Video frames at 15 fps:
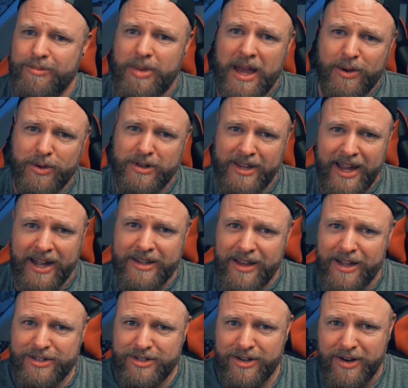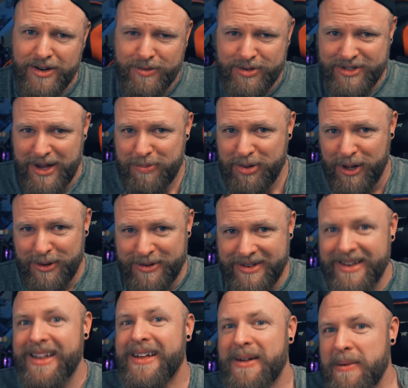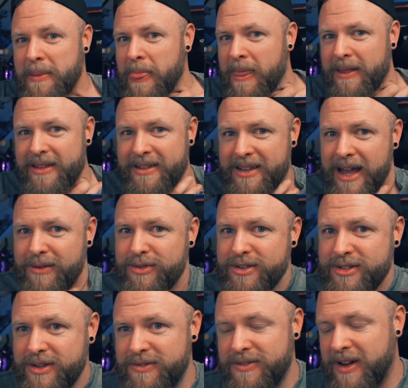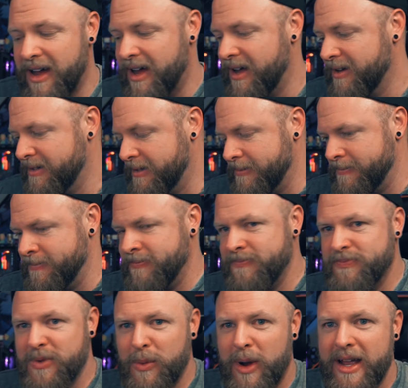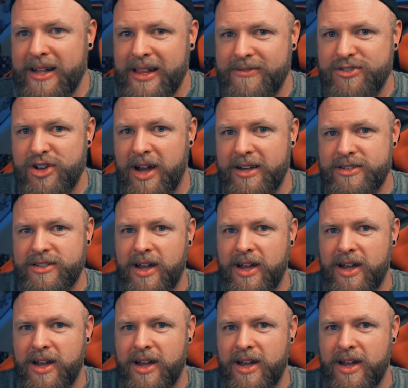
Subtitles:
Back when Leon Lush was uploading covers of Wyclef Jean